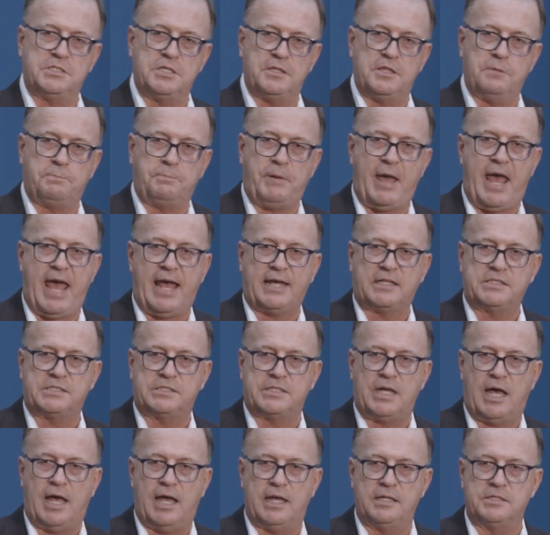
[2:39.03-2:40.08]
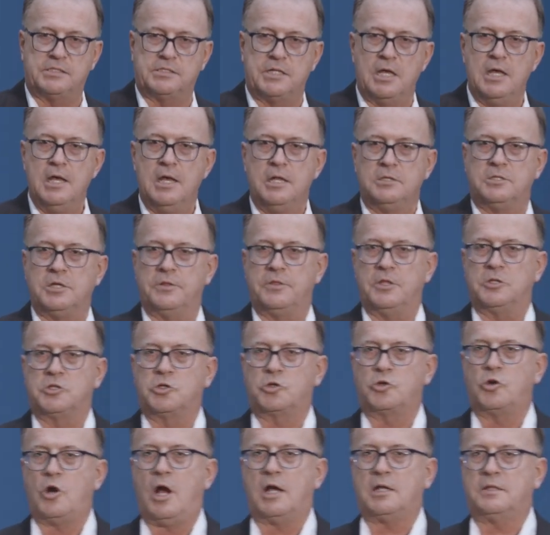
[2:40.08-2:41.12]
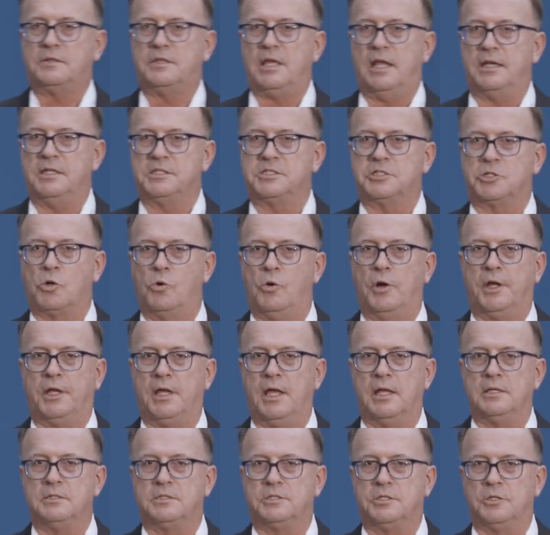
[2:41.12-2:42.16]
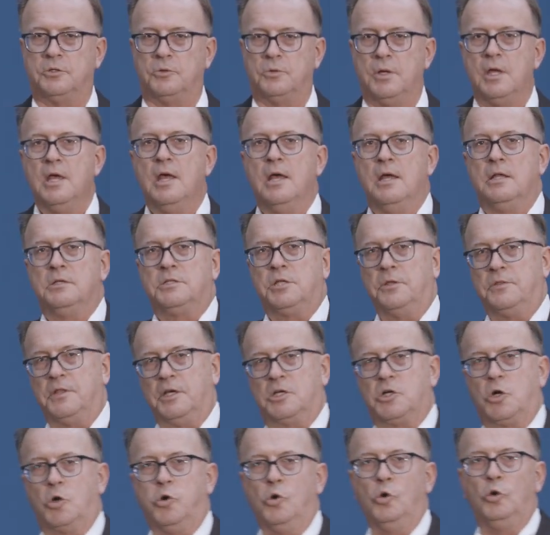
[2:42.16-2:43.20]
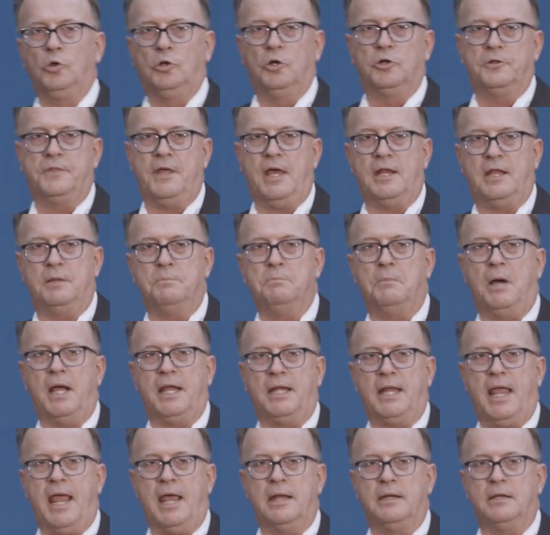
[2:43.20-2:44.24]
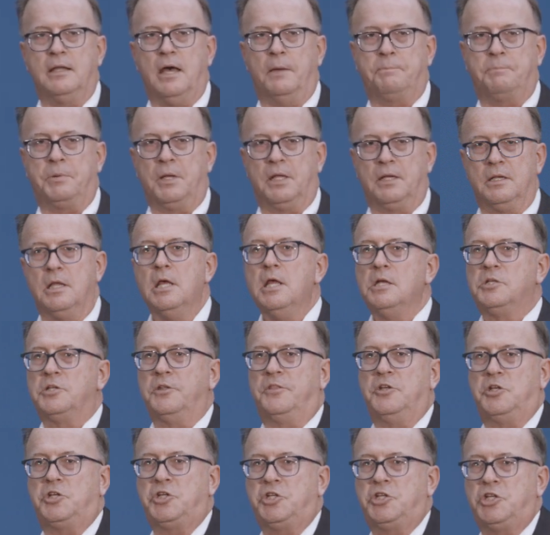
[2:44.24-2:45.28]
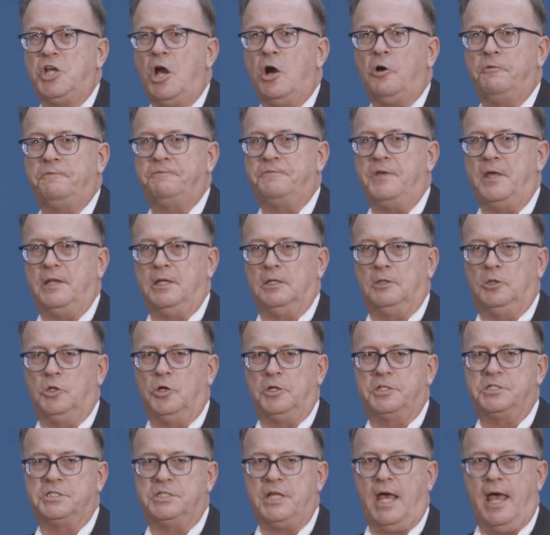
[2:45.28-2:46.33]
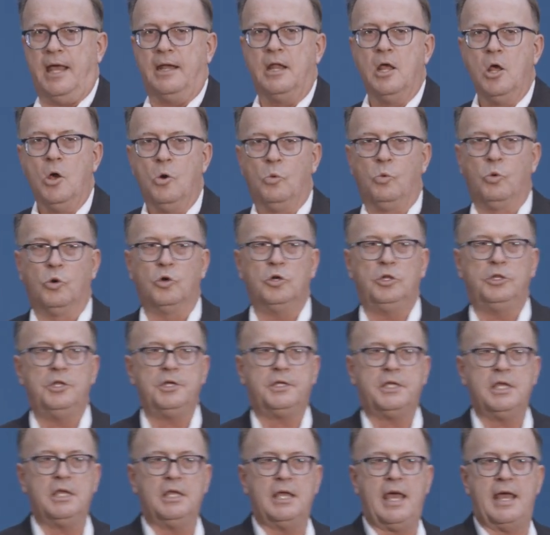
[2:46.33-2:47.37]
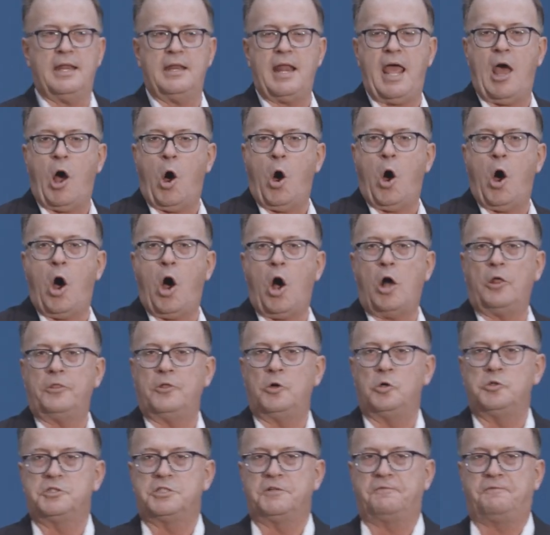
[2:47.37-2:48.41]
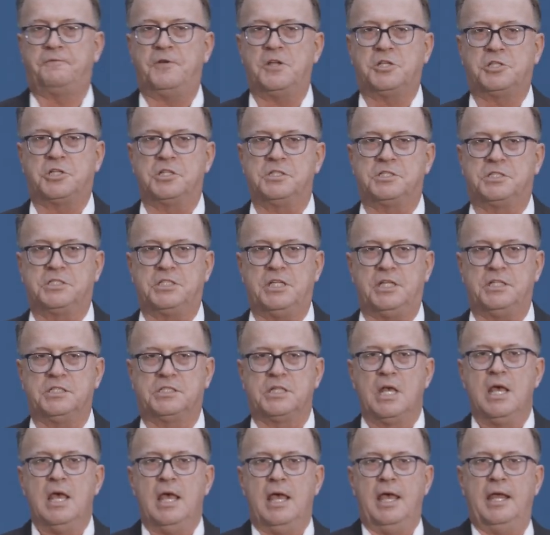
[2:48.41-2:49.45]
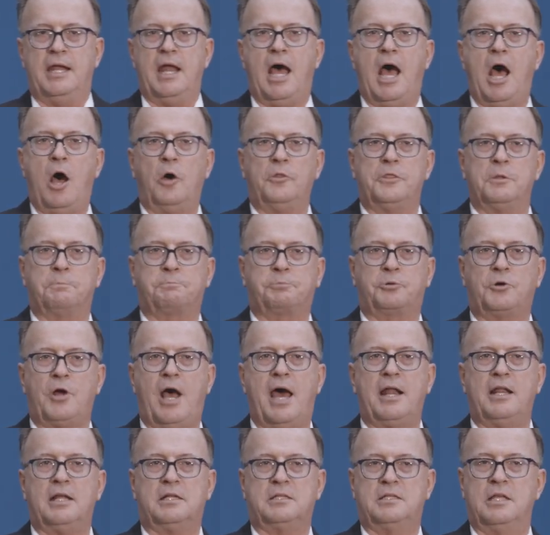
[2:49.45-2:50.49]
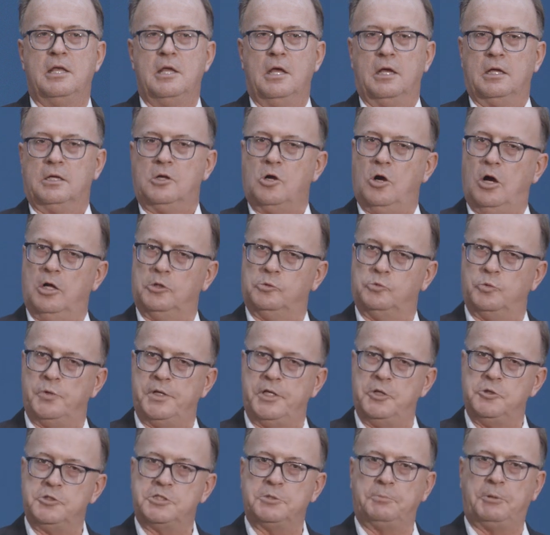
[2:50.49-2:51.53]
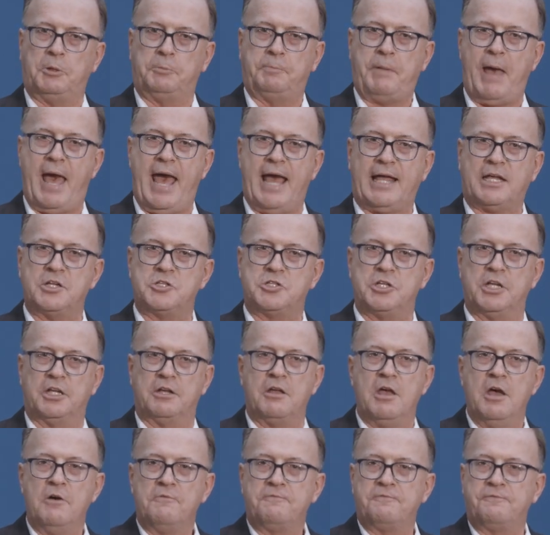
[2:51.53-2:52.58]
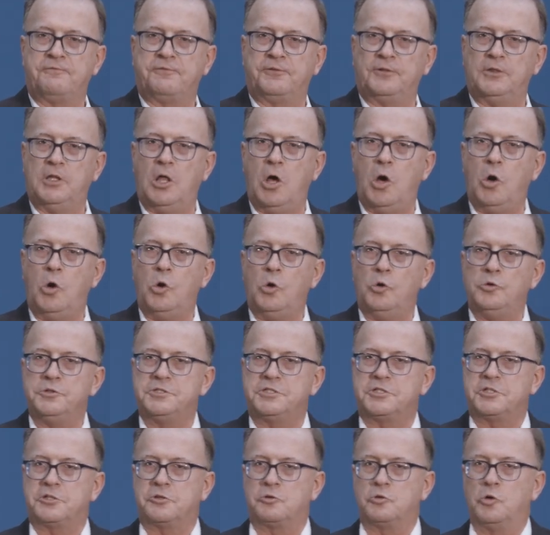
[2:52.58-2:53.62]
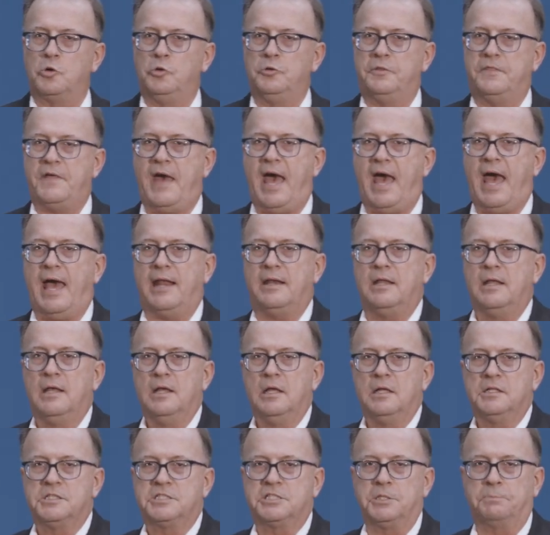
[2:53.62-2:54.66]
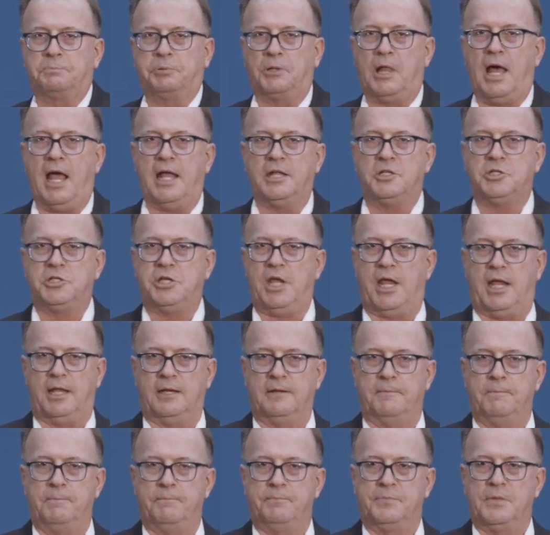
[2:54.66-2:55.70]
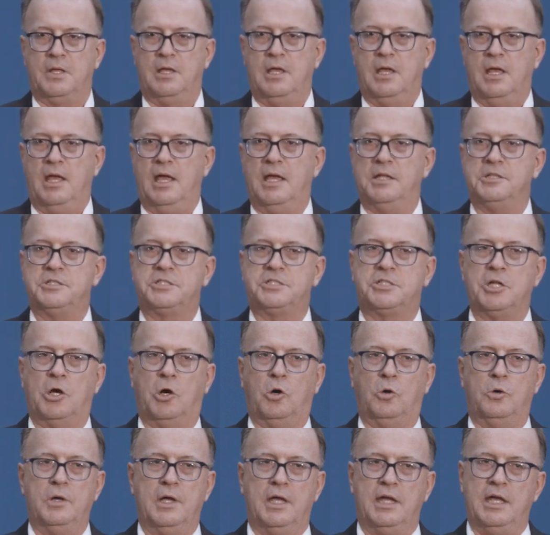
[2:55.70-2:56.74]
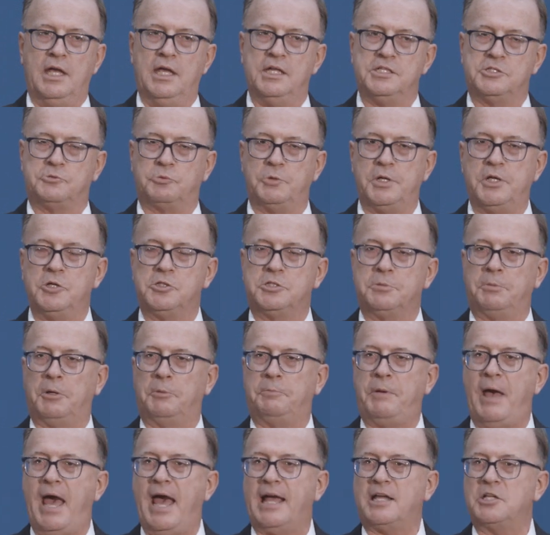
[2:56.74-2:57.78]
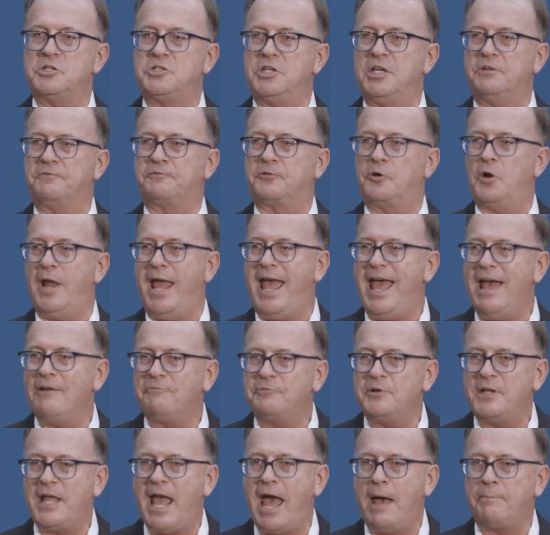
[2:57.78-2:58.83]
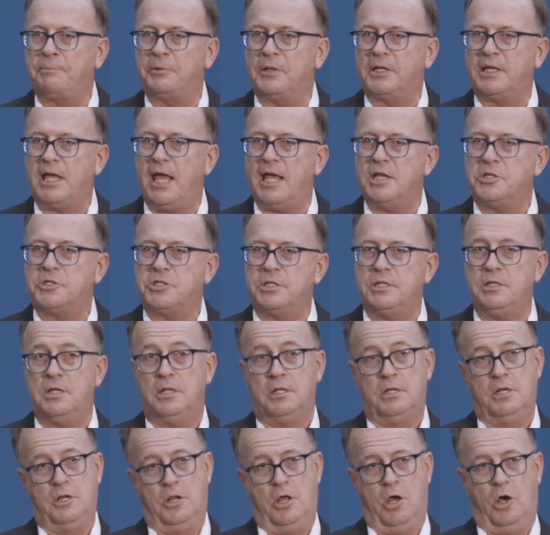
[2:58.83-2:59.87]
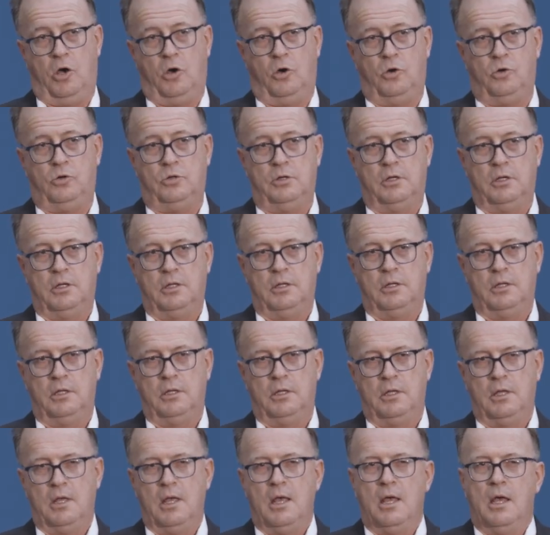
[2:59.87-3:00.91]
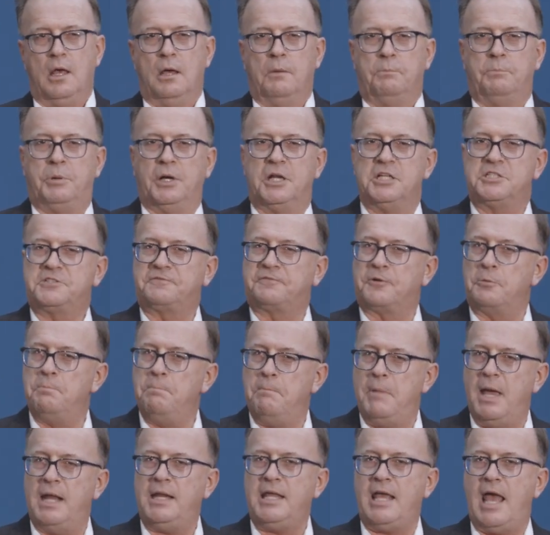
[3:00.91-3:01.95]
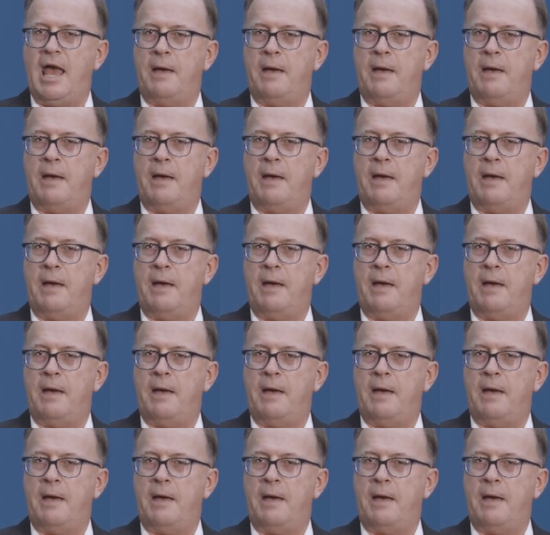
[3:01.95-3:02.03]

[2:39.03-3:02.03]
to the pack size, to the truck that it's going into, to the cooler that it might end up in, to the shelf that it looks at. We're looking at all those efficiencies and how the product called reusable packaging flows through that supply chain. And so, is reusable packaging for every application? No. But it's for many